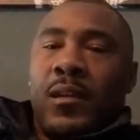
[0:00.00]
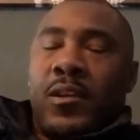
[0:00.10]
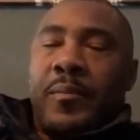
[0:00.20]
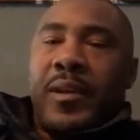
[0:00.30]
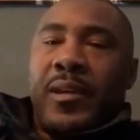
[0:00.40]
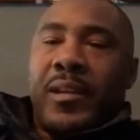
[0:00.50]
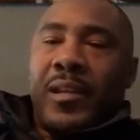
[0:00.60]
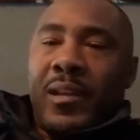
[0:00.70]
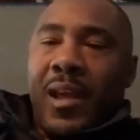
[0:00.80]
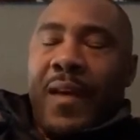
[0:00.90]
I mean,
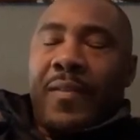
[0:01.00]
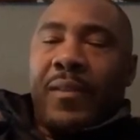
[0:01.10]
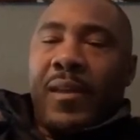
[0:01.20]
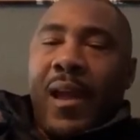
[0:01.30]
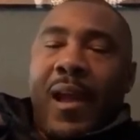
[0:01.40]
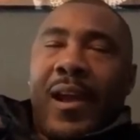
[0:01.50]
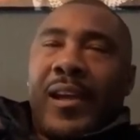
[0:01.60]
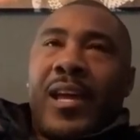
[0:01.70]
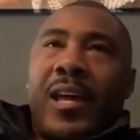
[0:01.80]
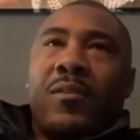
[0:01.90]
and I
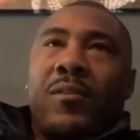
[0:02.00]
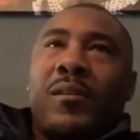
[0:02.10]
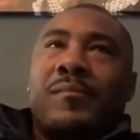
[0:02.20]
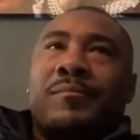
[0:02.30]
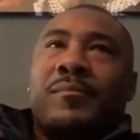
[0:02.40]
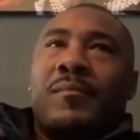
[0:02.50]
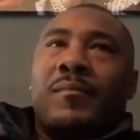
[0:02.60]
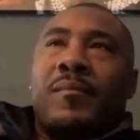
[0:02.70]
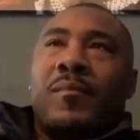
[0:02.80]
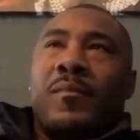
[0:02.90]

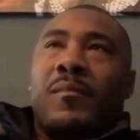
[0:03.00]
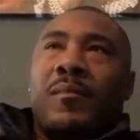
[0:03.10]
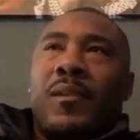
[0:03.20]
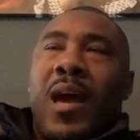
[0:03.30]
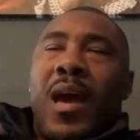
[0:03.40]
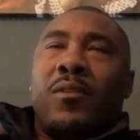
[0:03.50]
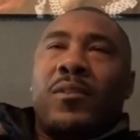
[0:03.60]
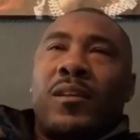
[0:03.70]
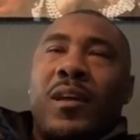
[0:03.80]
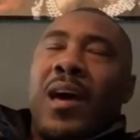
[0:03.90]
don't
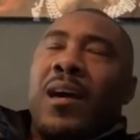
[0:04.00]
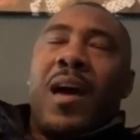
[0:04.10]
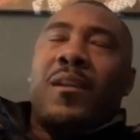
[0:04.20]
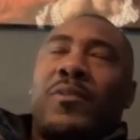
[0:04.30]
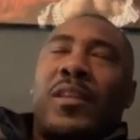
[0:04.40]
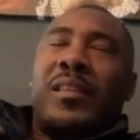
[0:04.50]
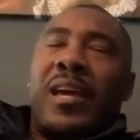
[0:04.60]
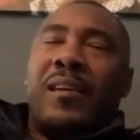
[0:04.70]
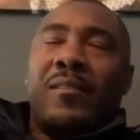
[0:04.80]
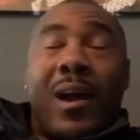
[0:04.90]
know. I don't think
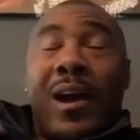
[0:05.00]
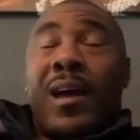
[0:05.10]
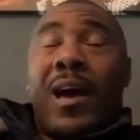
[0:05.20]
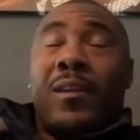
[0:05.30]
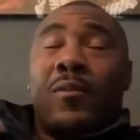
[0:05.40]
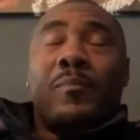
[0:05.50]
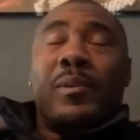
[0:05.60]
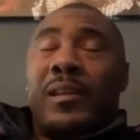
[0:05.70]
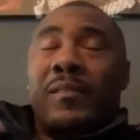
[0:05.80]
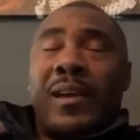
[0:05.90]
I don't
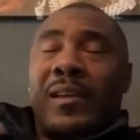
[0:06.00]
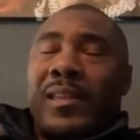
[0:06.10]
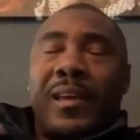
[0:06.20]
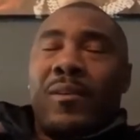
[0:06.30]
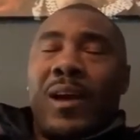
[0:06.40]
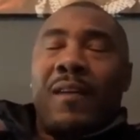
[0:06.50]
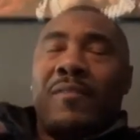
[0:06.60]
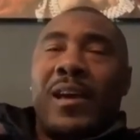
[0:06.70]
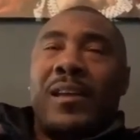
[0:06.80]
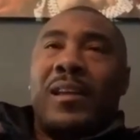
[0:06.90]
believe they don't have
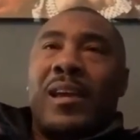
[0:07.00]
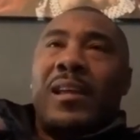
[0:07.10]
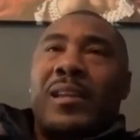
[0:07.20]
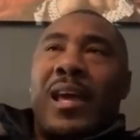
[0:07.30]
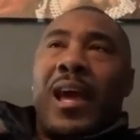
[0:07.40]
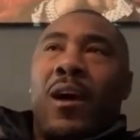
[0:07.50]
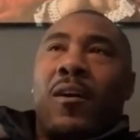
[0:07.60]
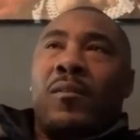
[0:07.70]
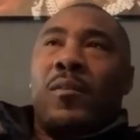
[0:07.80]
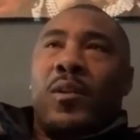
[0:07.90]
that
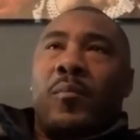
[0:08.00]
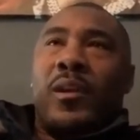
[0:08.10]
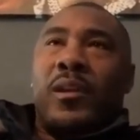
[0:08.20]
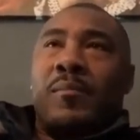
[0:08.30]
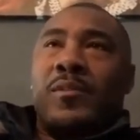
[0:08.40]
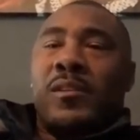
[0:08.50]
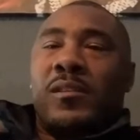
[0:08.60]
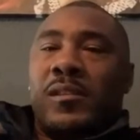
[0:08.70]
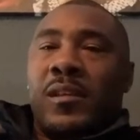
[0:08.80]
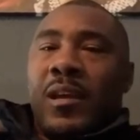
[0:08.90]
now. You know what I mean? I'm
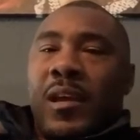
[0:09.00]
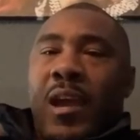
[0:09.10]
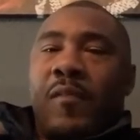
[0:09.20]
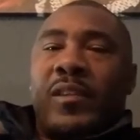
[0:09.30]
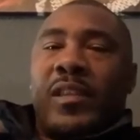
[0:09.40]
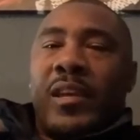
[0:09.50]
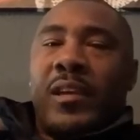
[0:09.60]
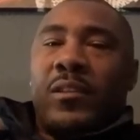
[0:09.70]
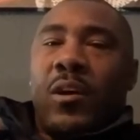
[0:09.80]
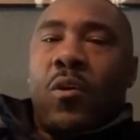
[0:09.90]
just
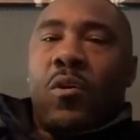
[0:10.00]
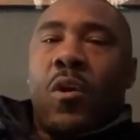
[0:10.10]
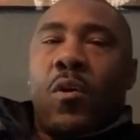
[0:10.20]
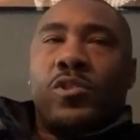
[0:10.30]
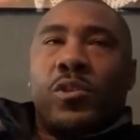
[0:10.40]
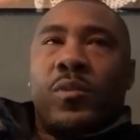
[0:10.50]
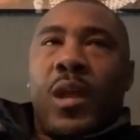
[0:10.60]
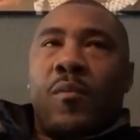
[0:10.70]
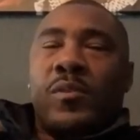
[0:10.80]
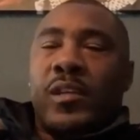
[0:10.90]
everything, the whole culture when
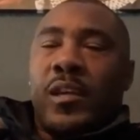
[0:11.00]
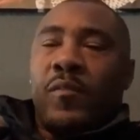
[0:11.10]
I was there.